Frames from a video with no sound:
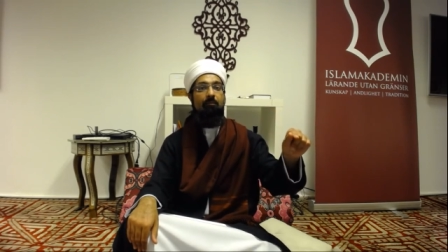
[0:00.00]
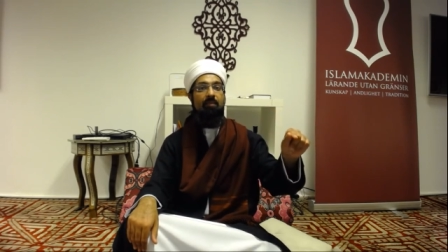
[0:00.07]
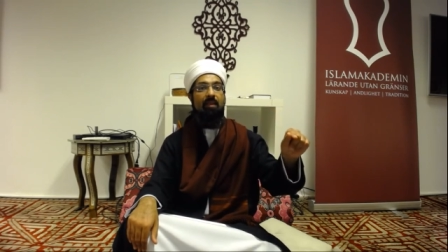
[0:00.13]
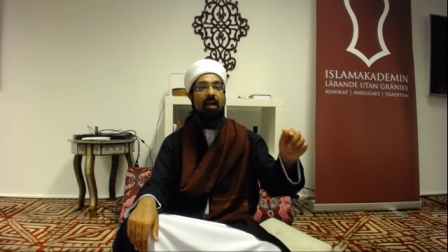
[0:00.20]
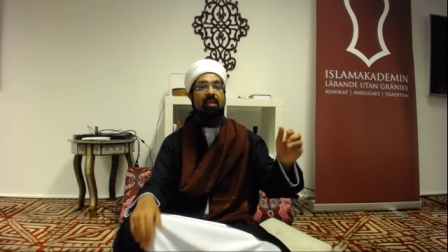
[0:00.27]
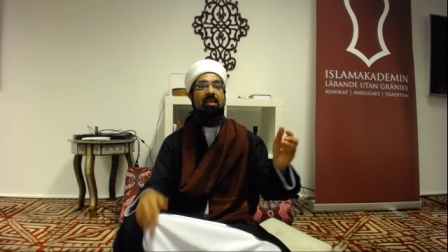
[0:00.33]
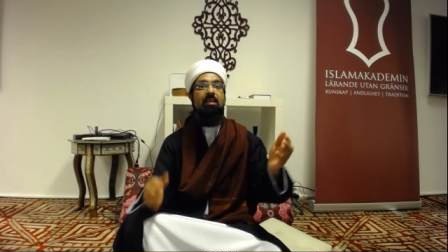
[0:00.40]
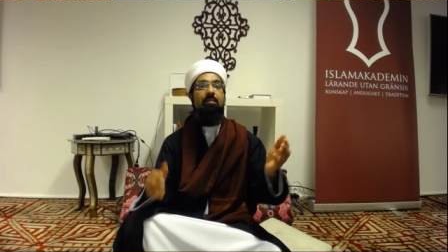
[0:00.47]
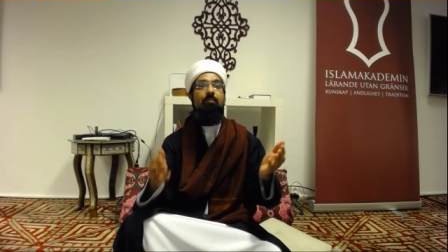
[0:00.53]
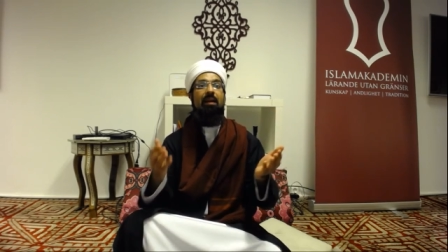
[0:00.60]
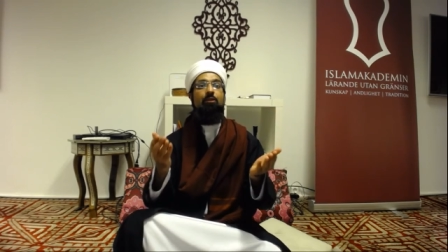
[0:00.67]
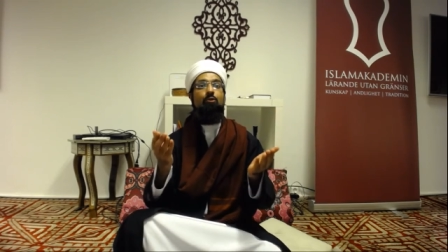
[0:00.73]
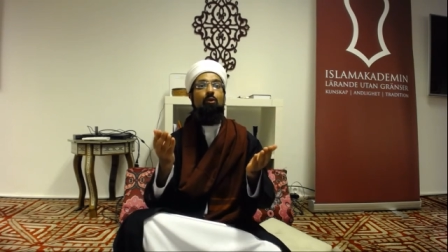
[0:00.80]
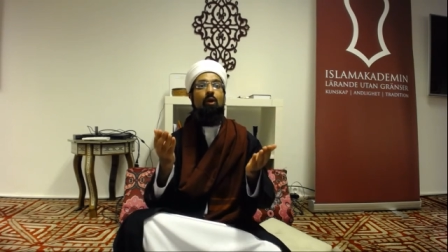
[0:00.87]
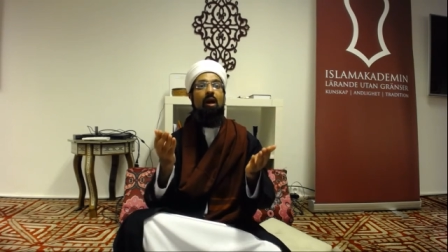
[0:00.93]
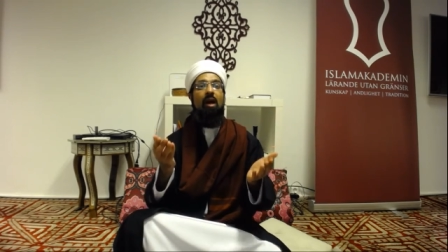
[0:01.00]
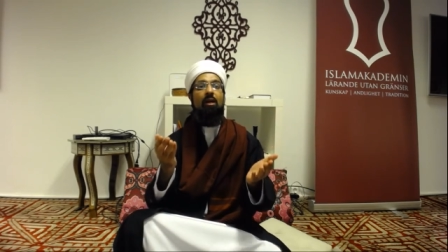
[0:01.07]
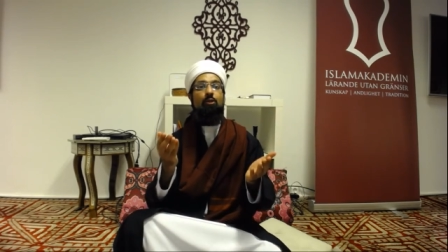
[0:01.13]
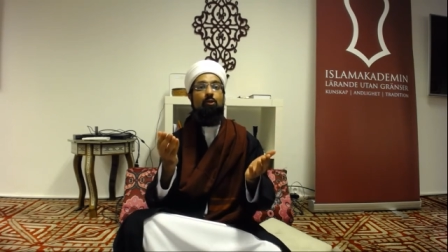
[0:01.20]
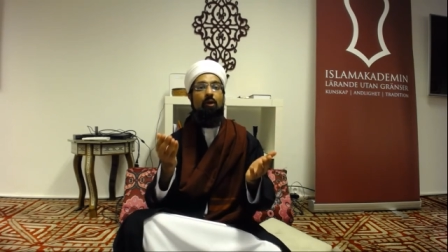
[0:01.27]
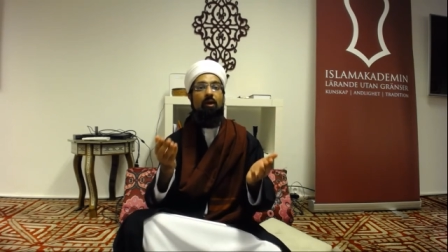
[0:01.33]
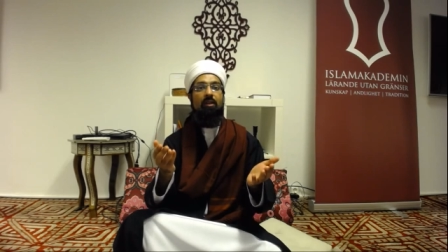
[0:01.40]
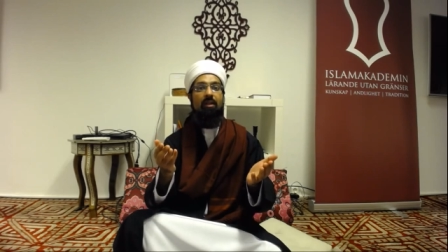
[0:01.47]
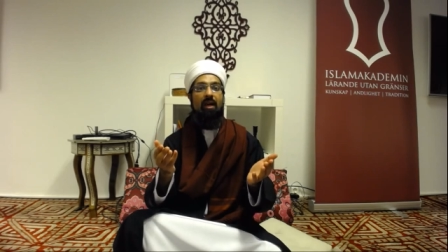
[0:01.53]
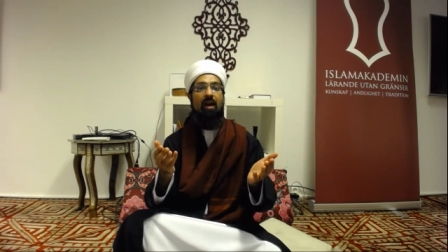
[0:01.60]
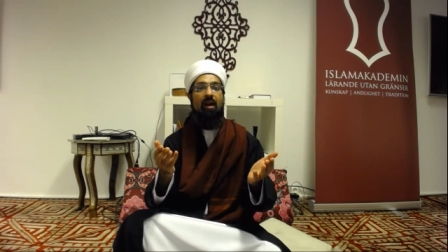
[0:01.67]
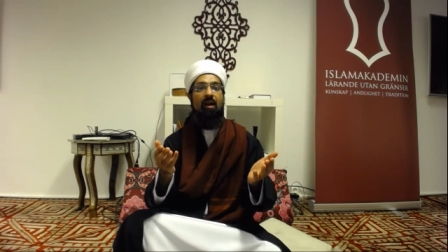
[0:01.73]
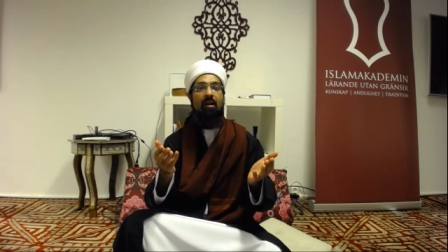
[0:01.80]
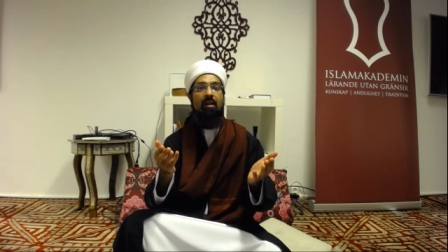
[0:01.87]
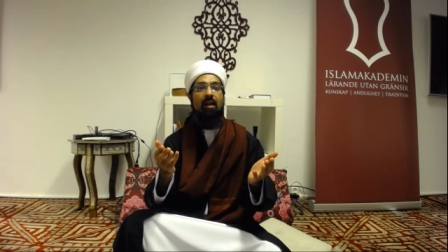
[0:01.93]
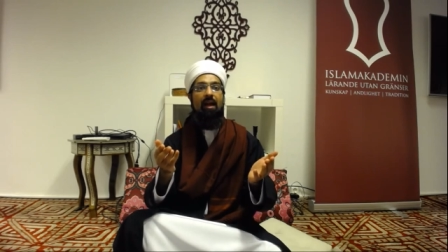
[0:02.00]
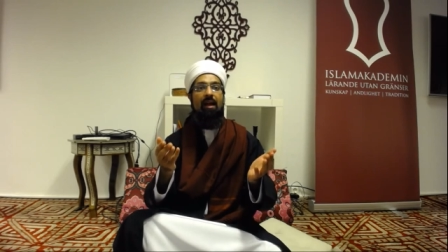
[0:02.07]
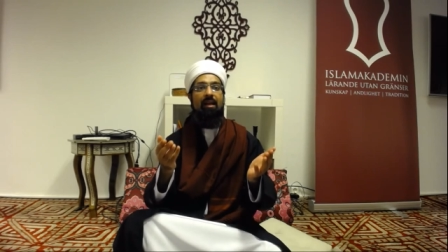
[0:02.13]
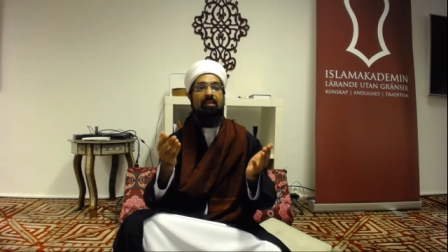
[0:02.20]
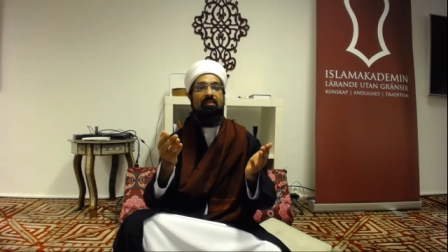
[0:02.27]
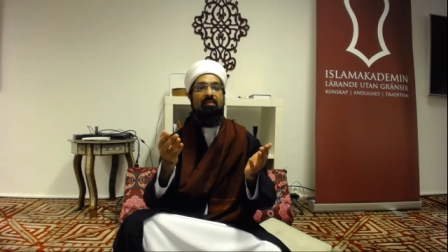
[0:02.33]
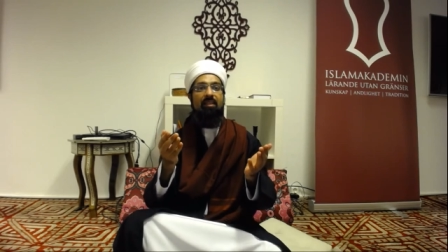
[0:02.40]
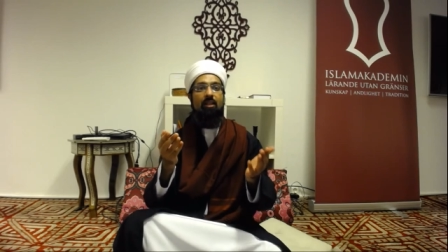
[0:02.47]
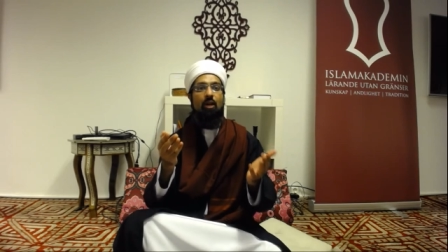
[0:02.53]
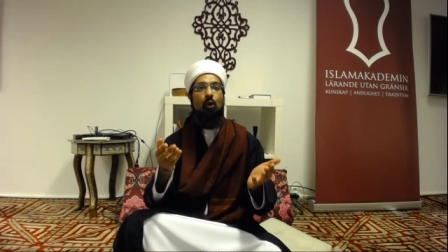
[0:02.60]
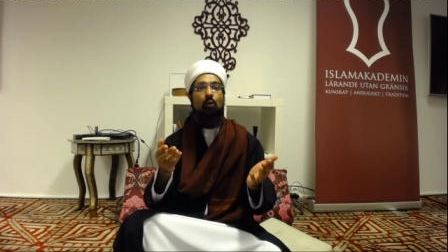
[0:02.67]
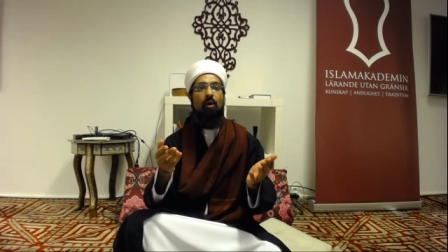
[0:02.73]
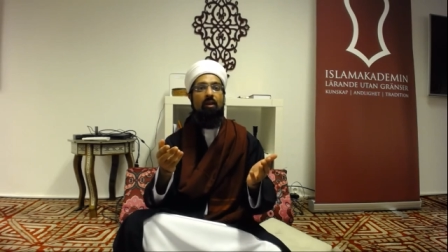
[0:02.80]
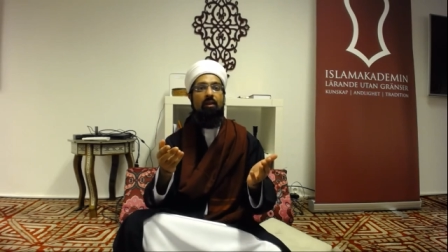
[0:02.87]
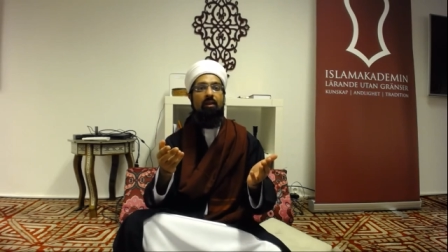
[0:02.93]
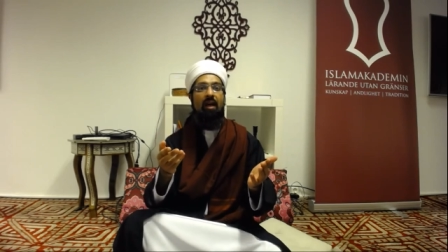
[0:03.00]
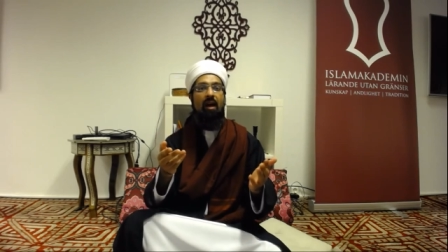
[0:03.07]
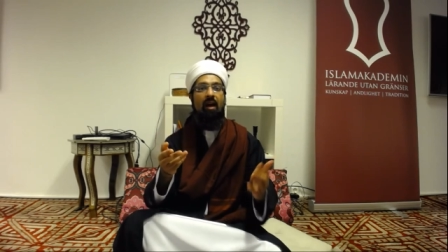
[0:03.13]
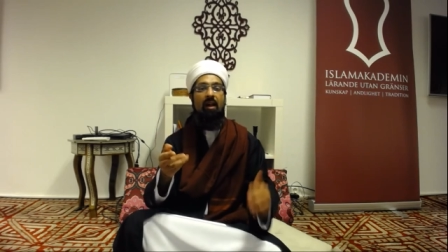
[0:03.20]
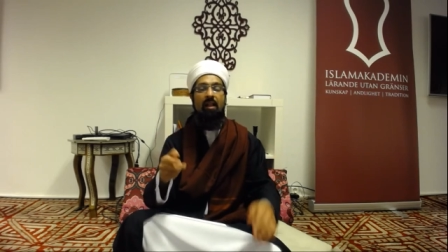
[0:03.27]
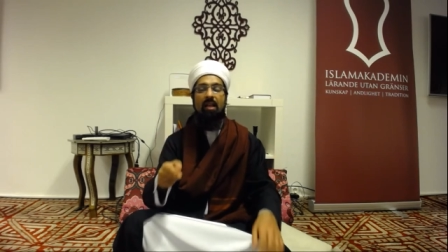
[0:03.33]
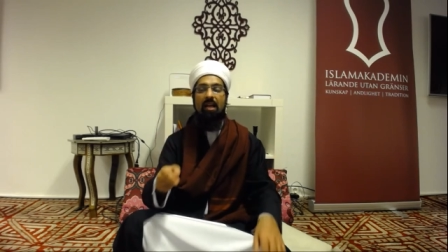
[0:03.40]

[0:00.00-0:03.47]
and he made dua to Allah and he said, "Oh Allah,